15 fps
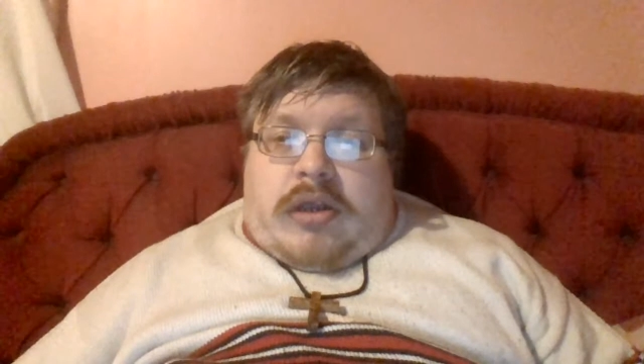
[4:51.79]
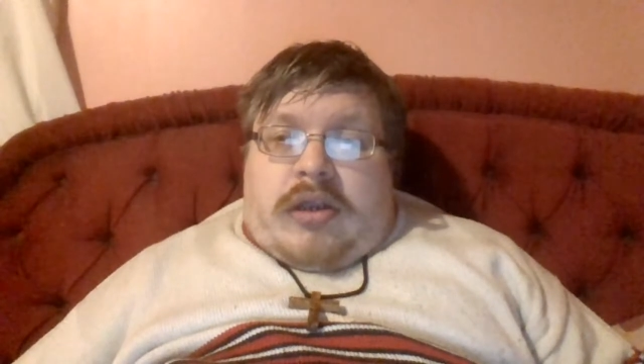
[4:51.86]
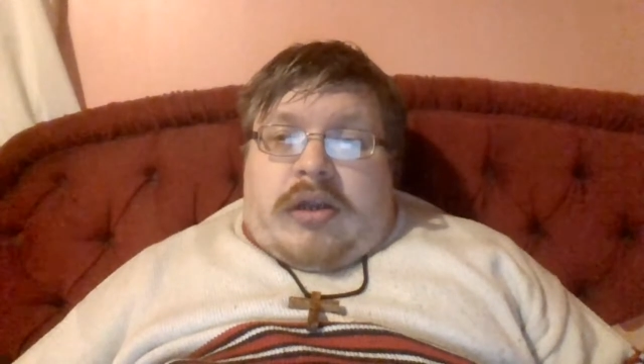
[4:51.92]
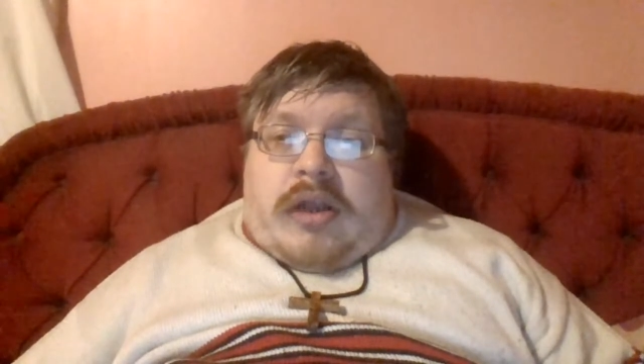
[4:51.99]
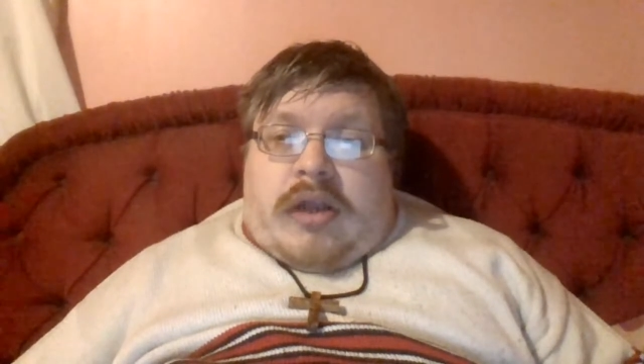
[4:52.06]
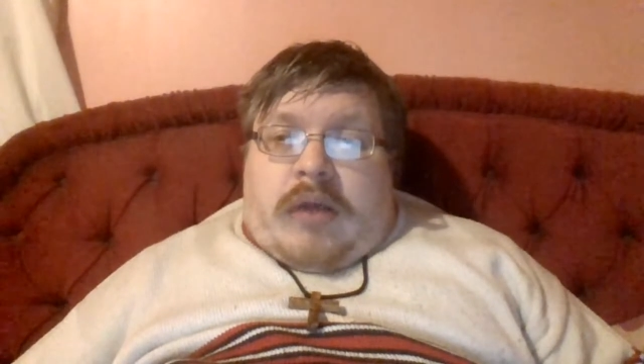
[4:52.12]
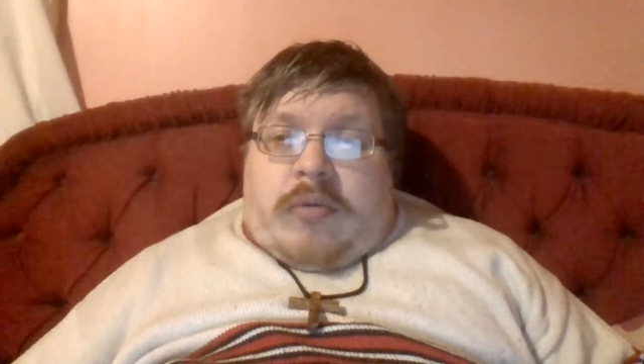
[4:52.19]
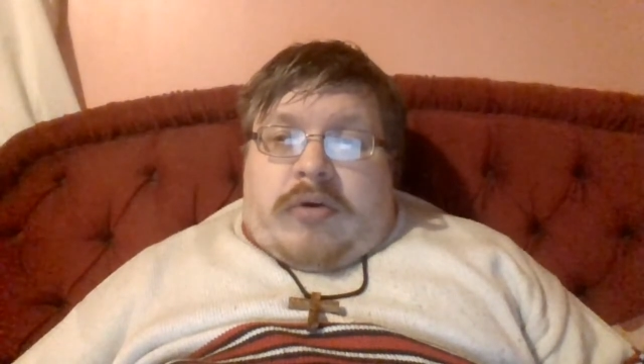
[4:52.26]

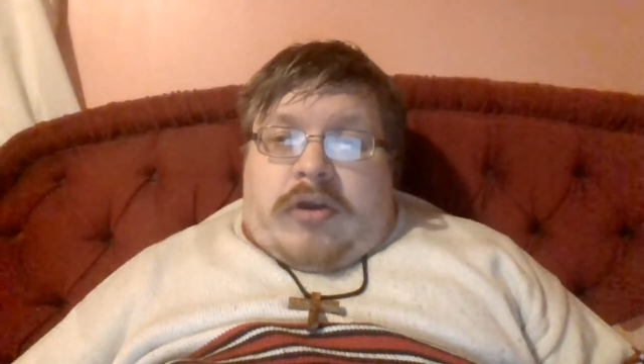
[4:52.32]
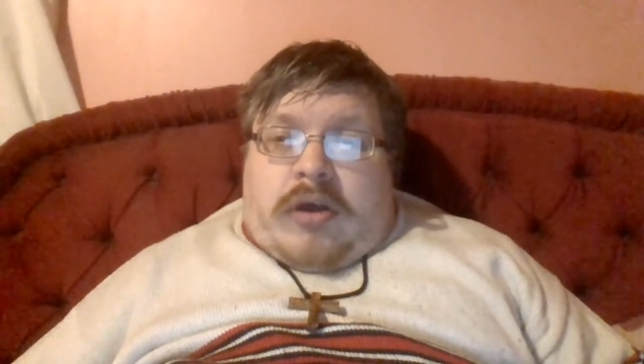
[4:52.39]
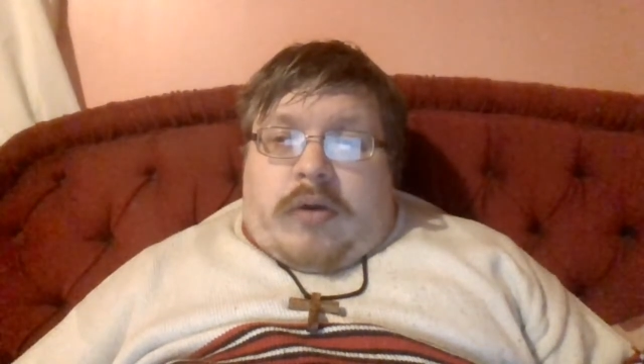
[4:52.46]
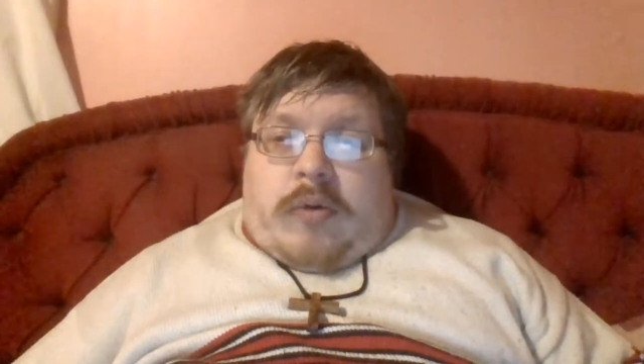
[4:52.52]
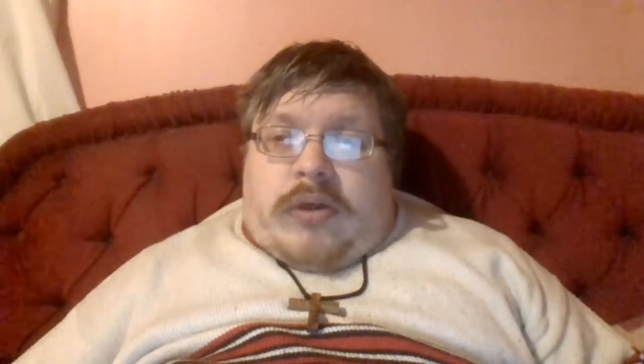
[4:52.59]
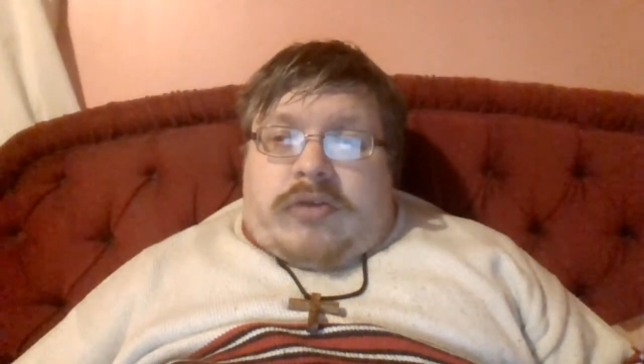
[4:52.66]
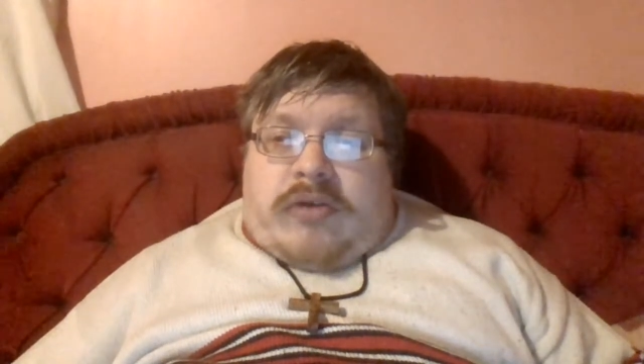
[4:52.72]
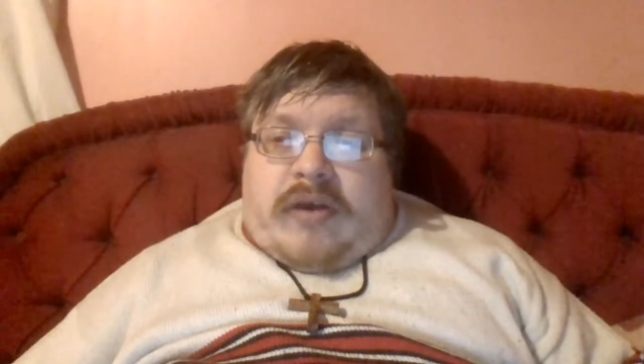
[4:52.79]
No man
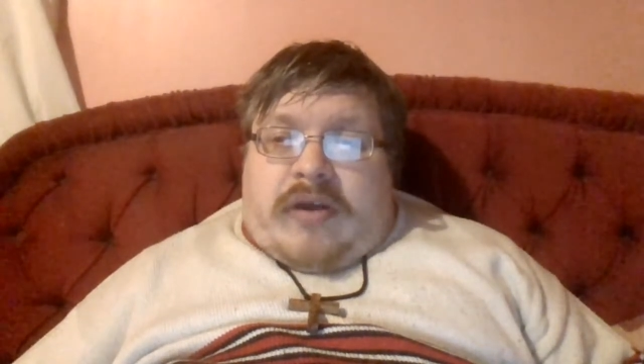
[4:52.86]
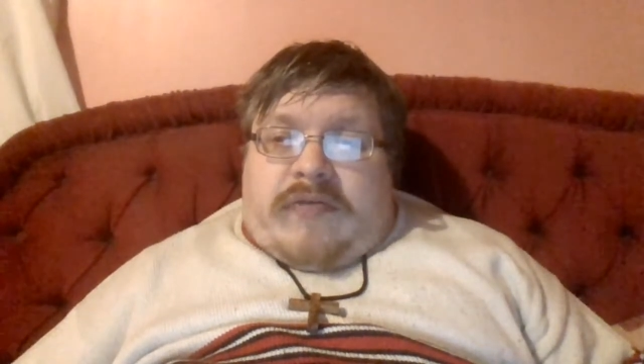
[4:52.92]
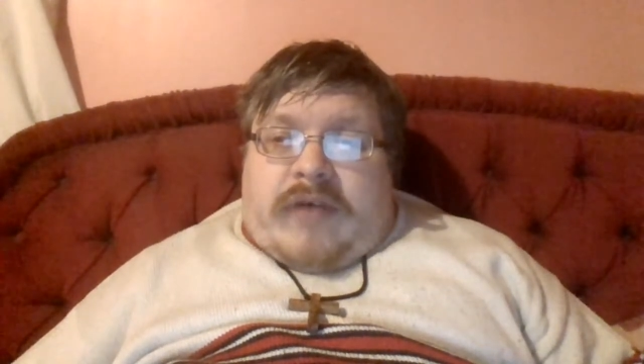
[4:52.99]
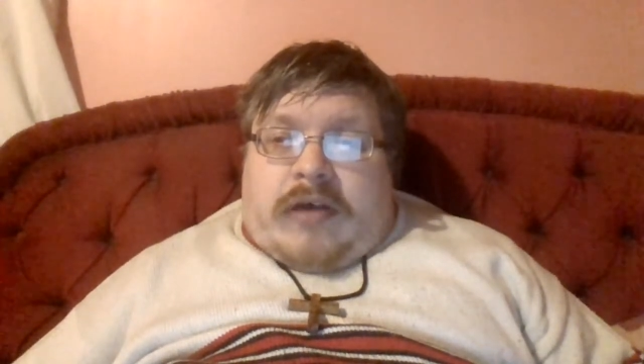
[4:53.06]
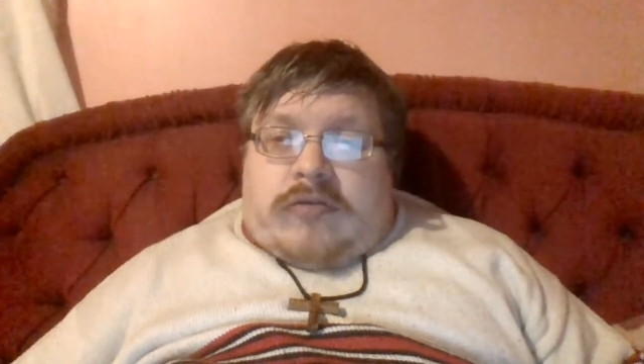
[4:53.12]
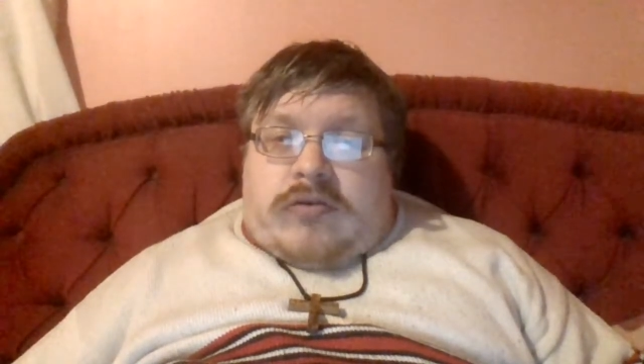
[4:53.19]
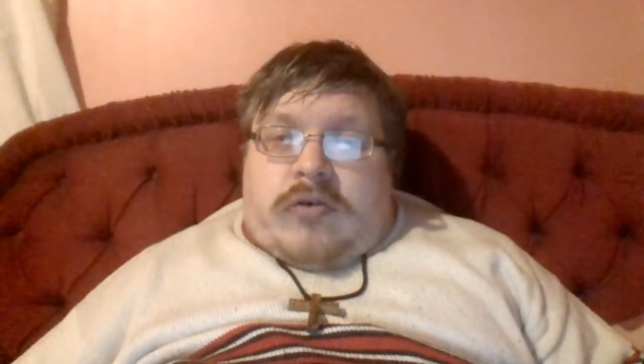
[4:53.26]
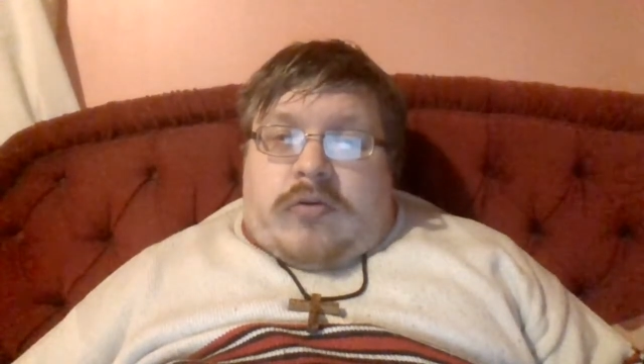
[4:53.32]
will be able to
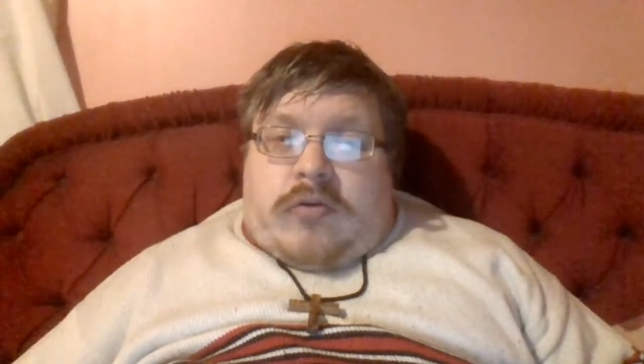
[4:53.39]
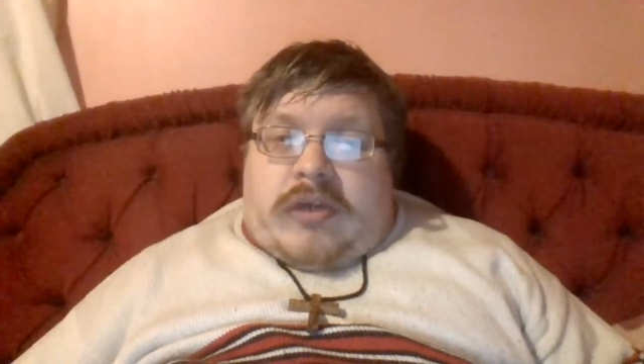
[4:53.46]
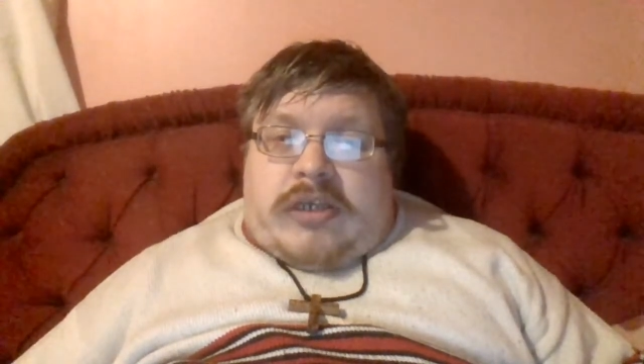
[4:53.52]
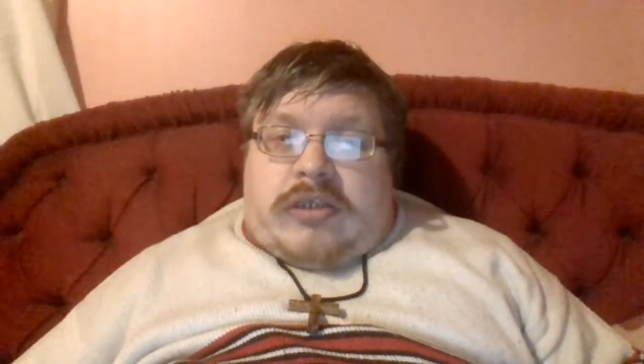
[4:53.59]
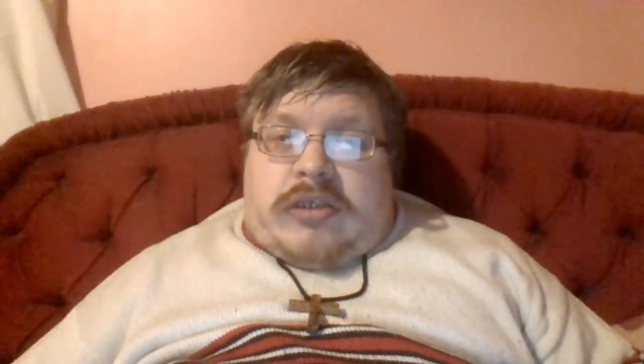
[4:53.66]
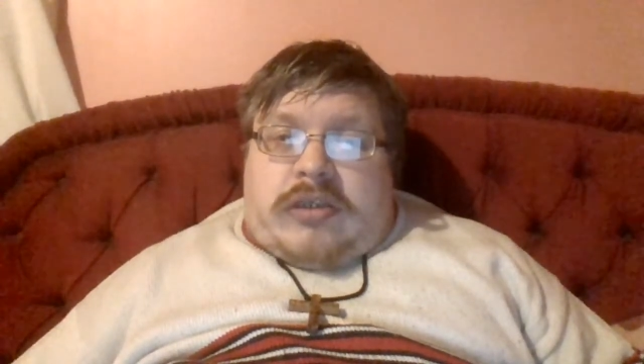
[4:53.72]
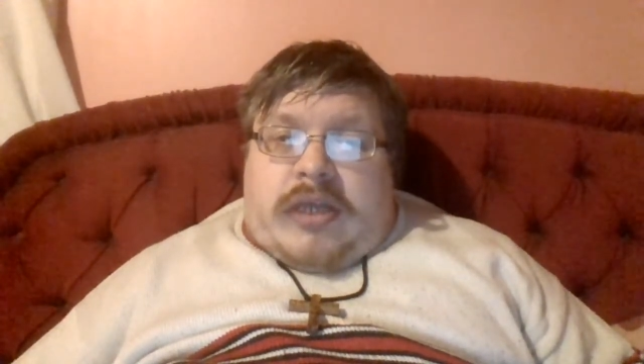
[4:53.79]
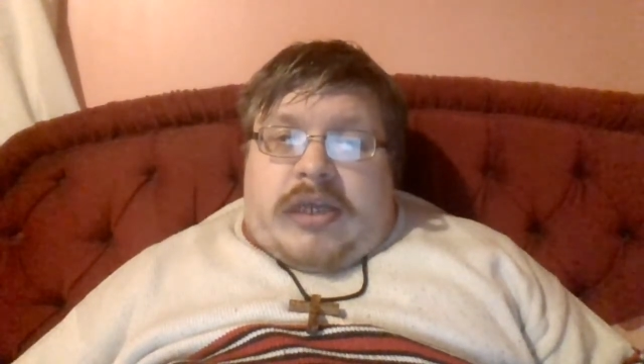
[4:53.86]
stand before
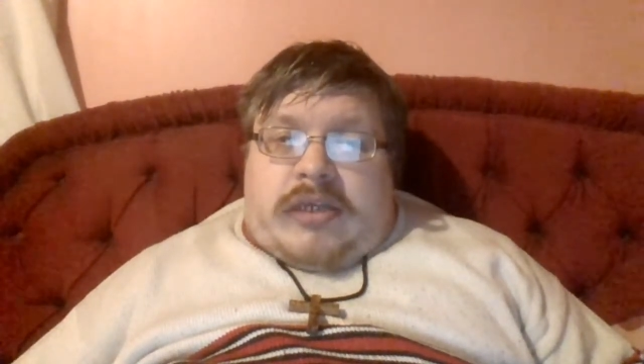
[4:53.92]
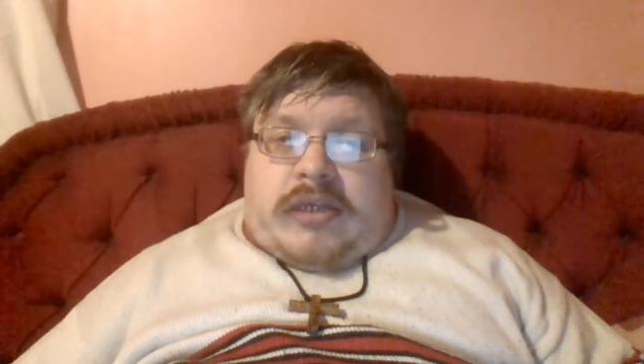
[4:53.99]
you.